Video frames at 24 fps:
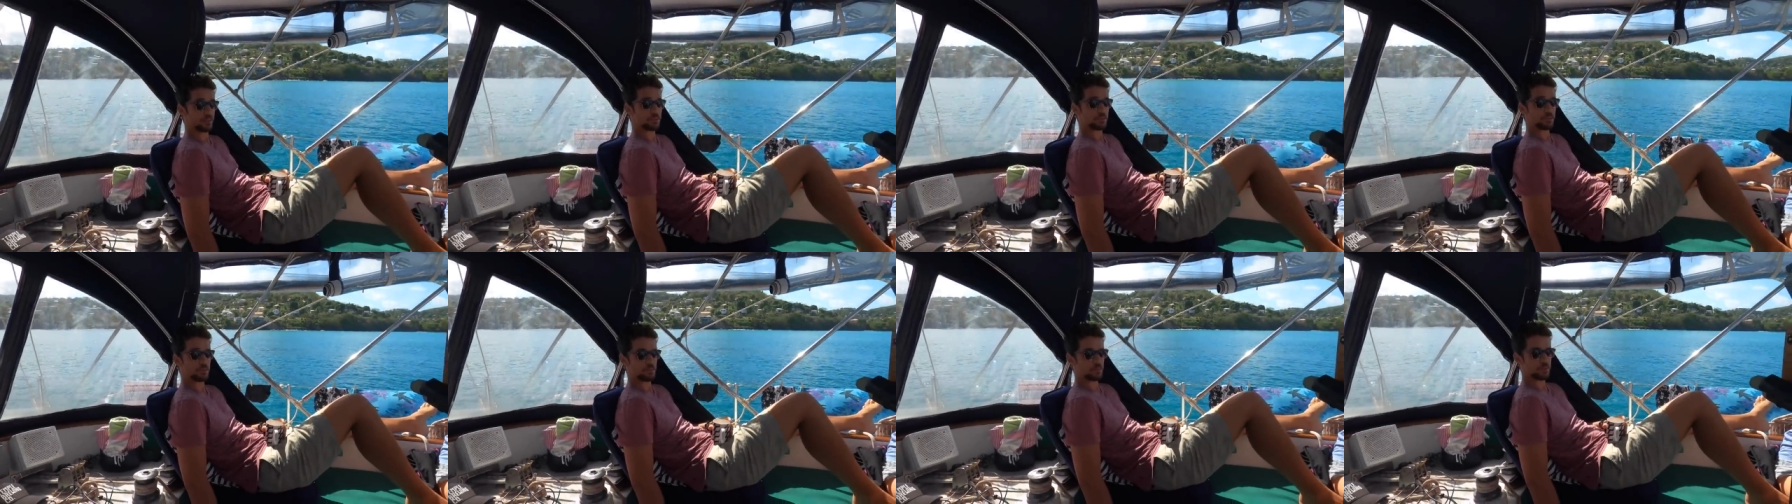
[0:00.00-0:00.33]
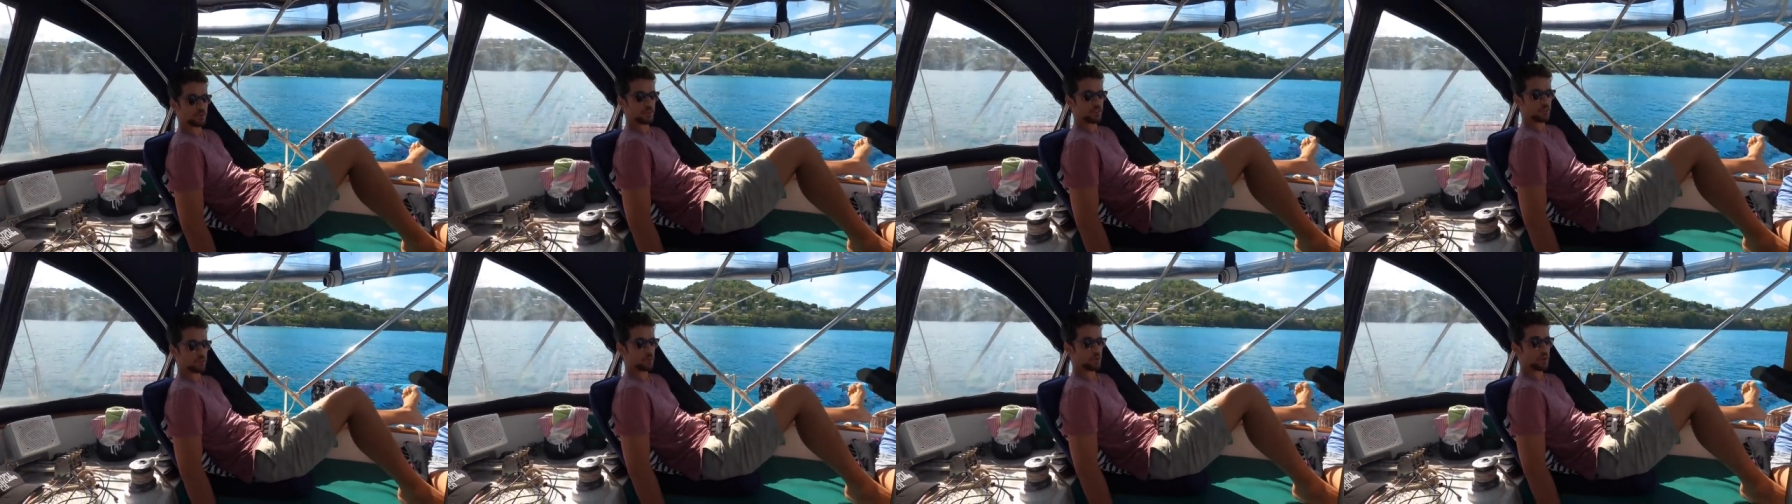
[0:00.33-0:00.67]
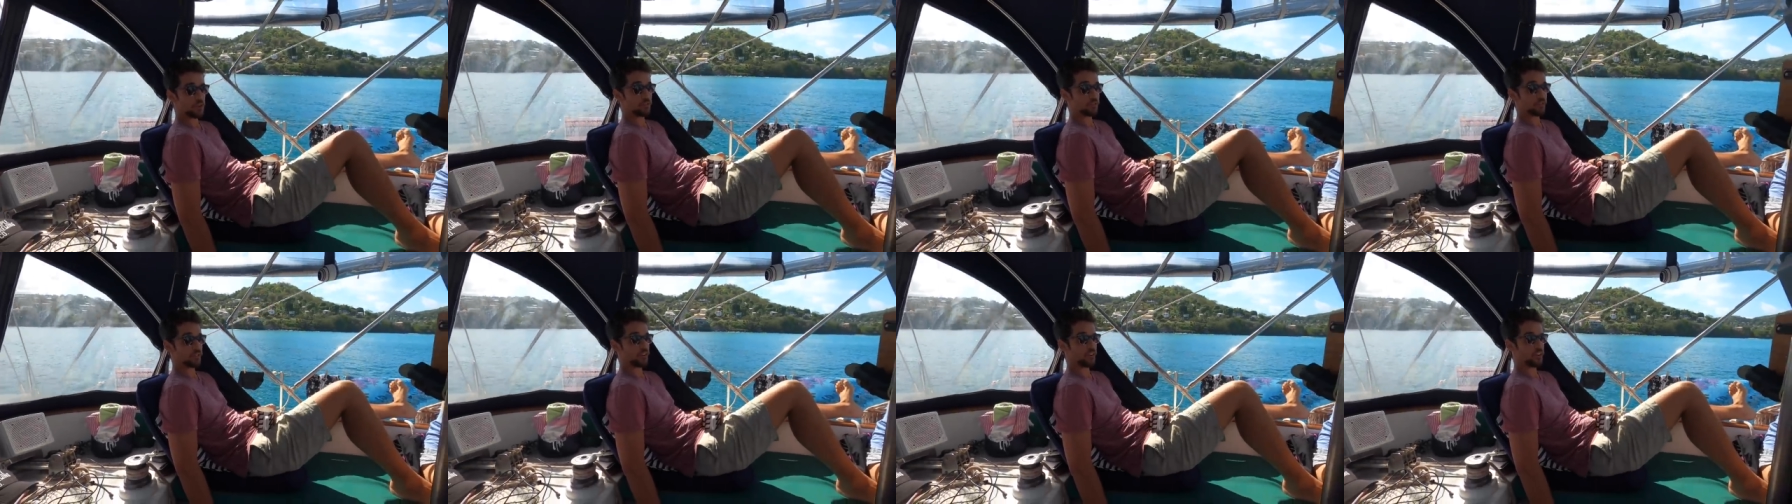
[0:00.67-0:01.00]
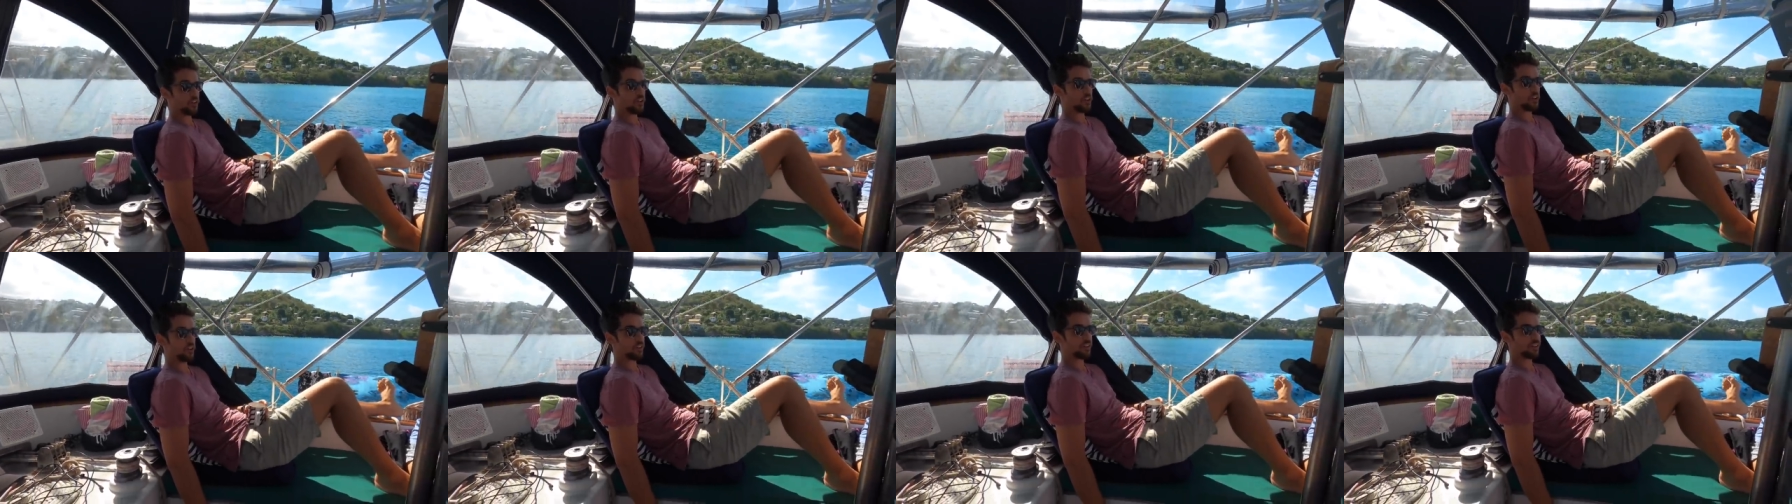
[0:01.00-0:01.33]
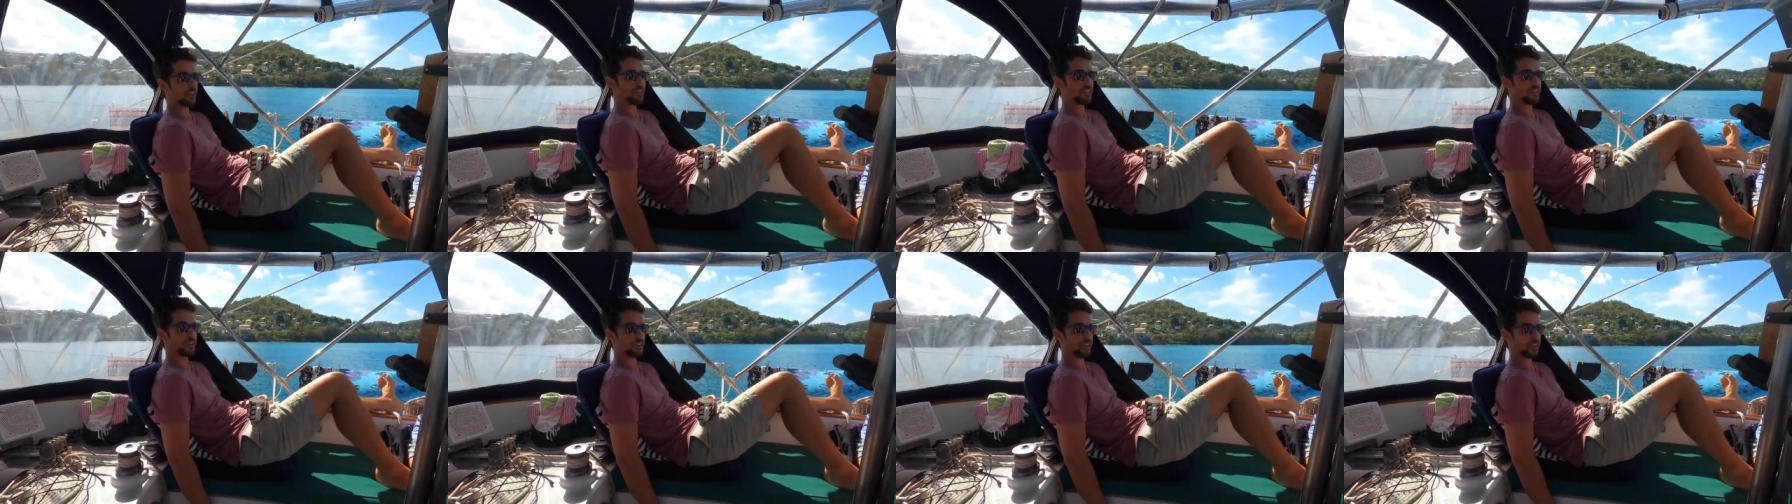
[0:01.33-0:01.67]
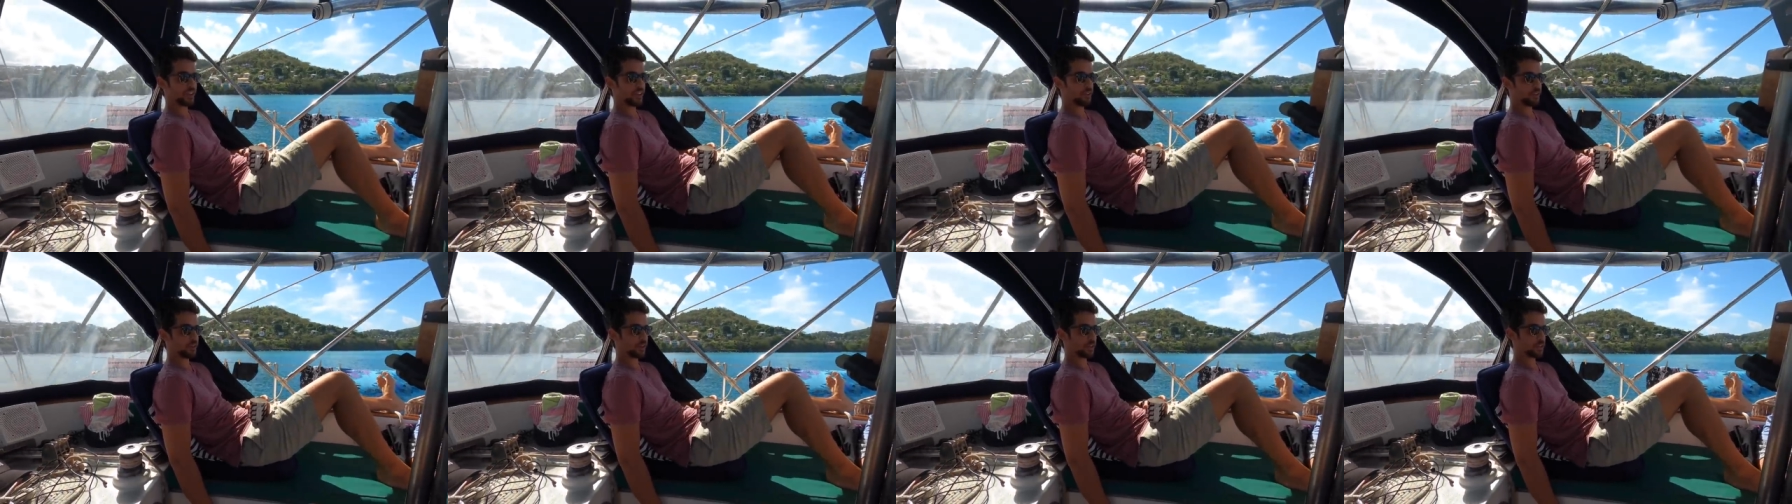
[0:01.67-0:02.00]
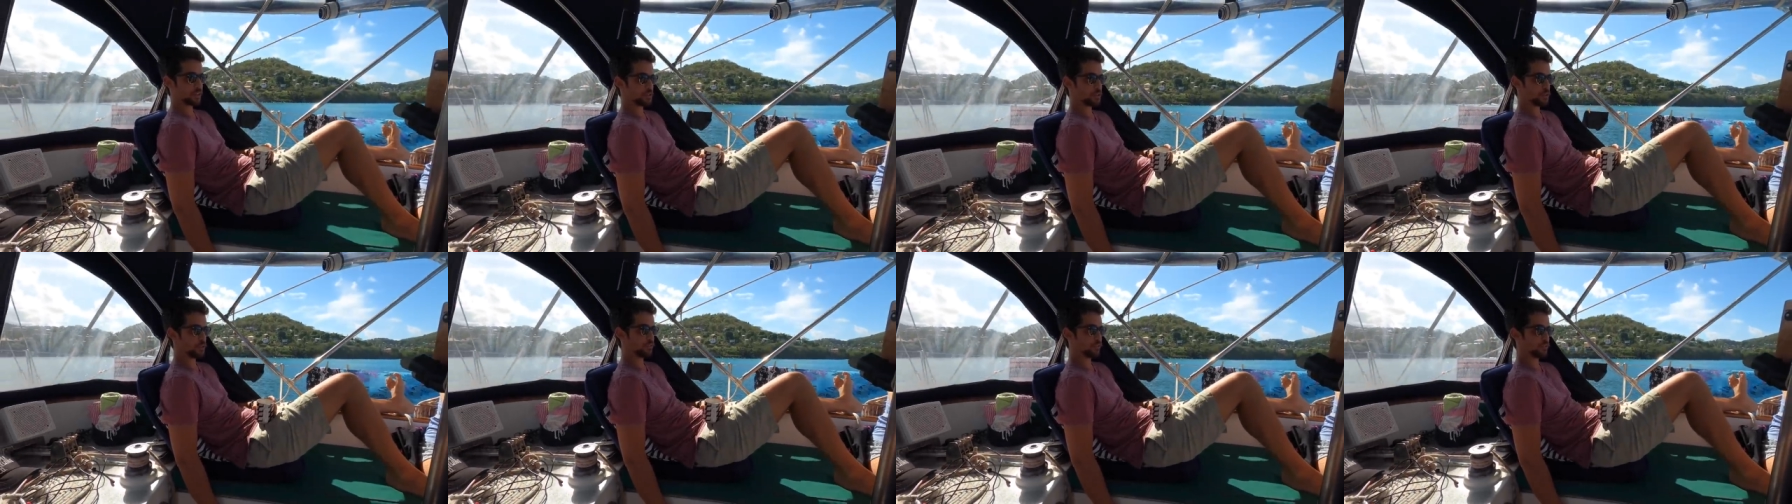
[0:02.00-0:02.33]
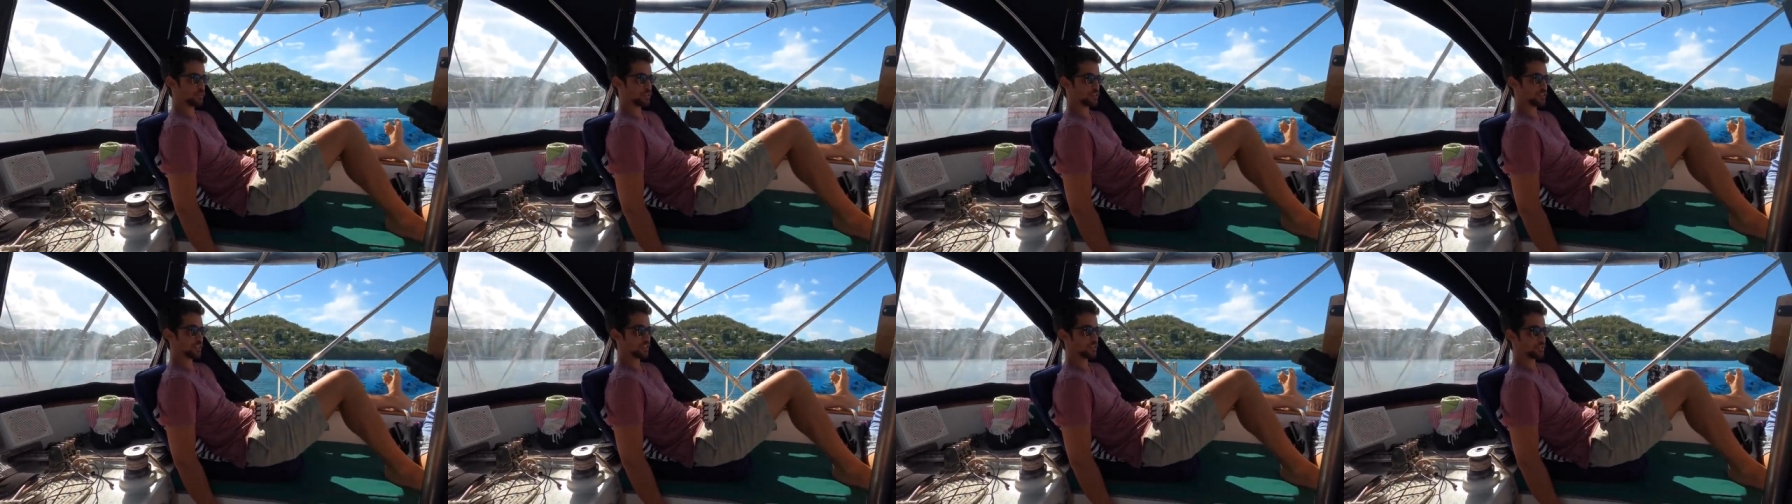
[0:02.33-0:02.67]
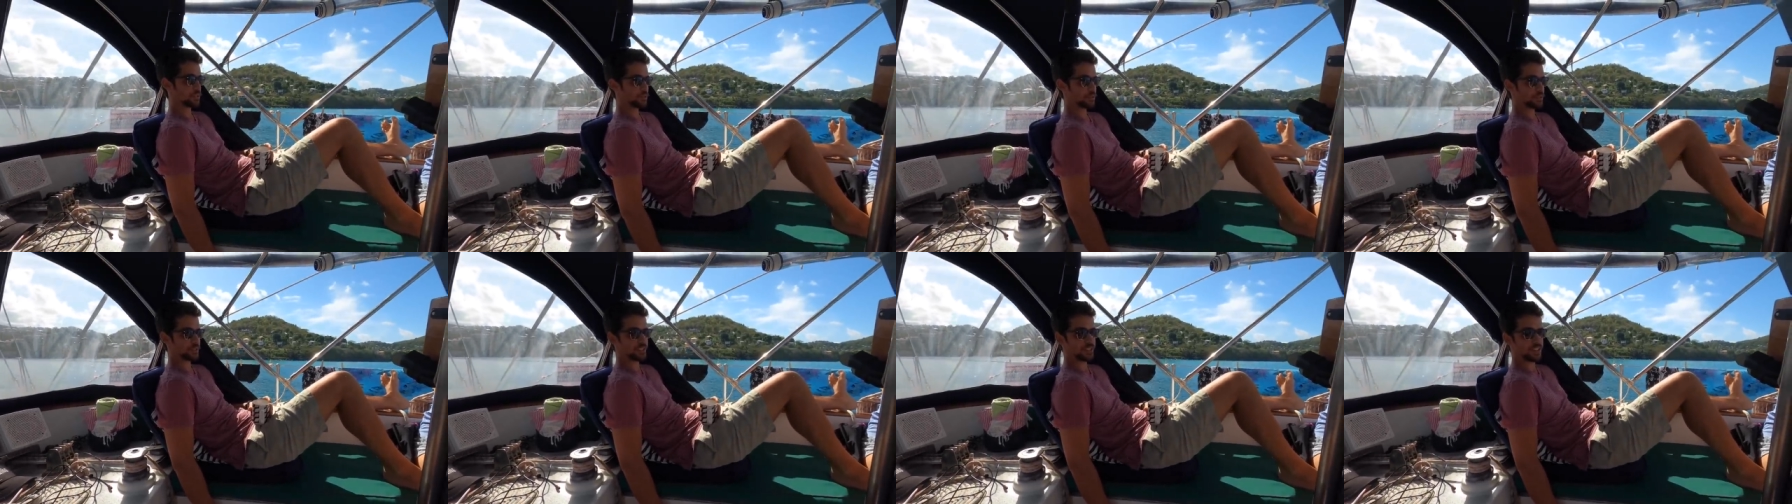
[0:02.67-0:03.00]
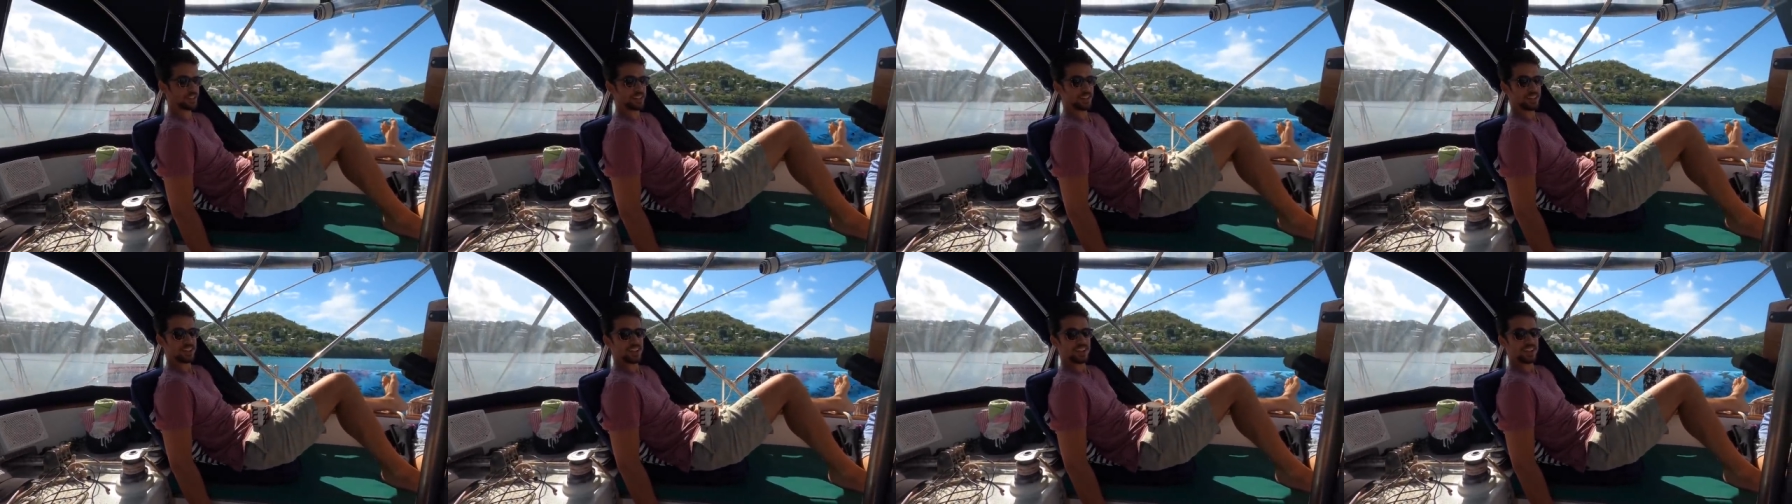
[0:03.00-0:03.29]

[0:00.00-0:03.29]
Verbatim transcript: we've been on the boat for a lot, and we're only going ashore for essentials.